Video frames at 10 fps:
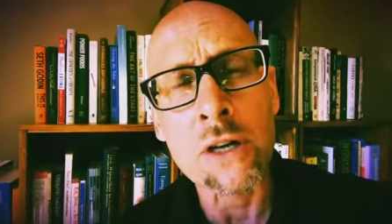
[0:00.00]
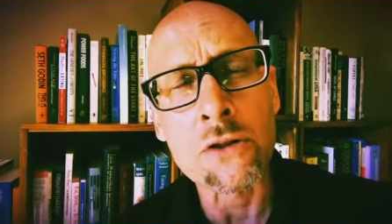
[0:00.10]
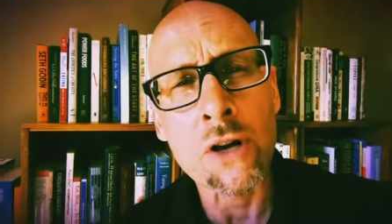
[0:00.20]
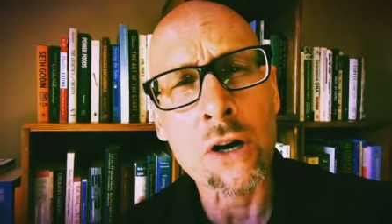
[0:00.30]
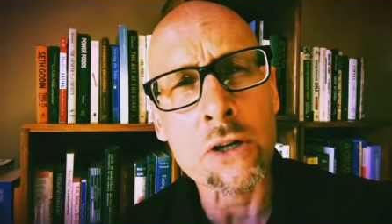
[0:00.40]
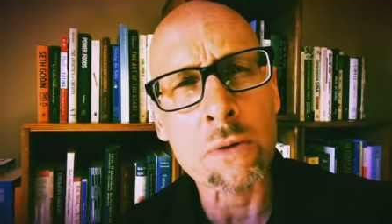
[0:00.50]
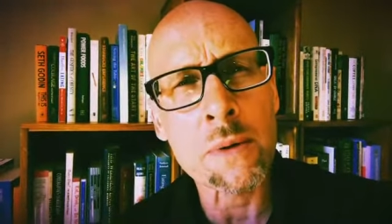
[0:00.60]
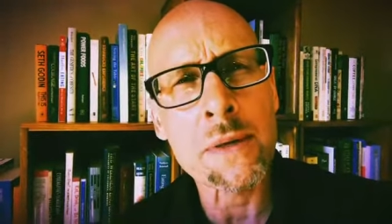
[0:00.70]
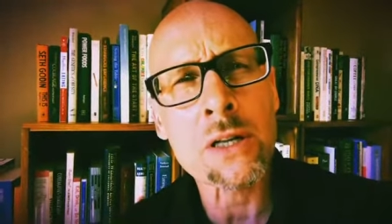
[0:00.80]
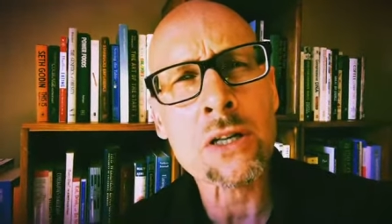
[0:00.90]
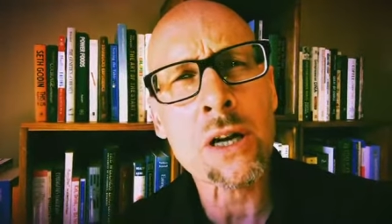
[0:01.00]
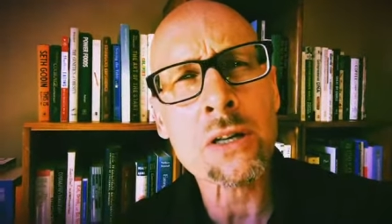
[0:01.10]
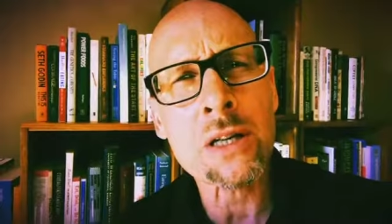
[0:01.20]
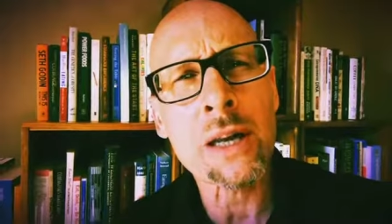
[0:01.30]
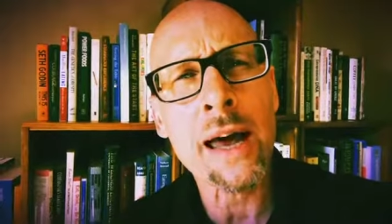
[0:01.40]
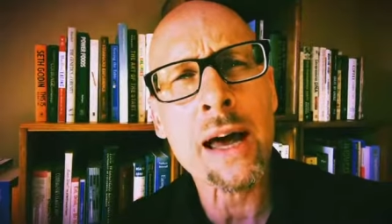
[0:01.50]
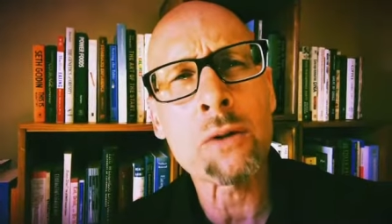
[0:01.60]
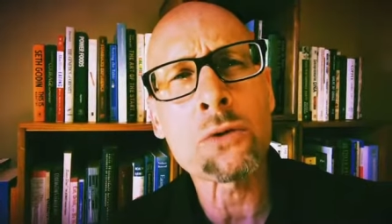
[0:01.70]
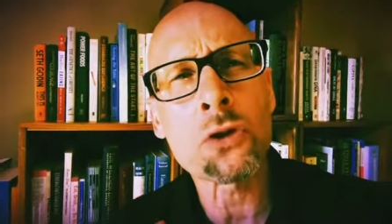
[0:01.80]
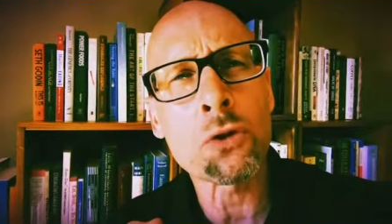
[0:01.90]
Charles. We're going to be discussing how
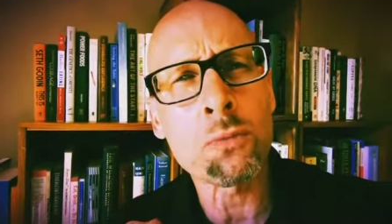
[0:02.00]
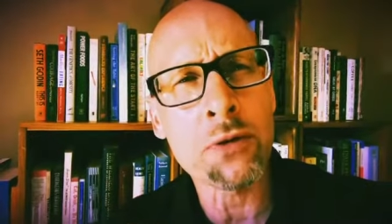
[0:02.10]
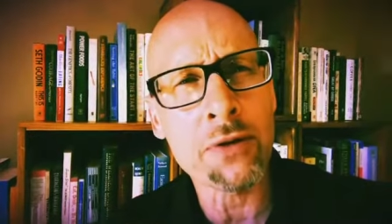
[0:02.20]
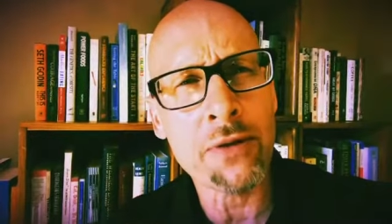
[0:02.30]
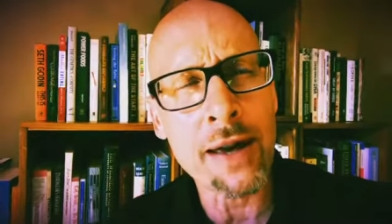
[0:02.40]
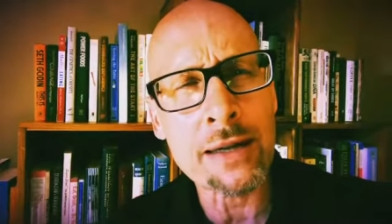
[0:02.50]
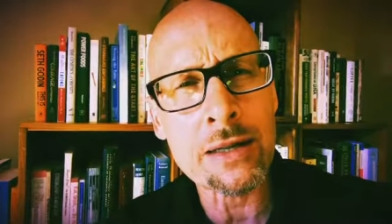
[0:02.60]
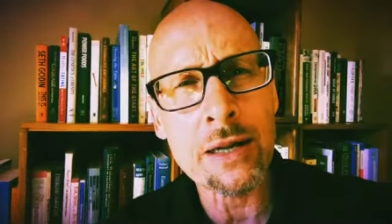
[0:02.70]
to prevent,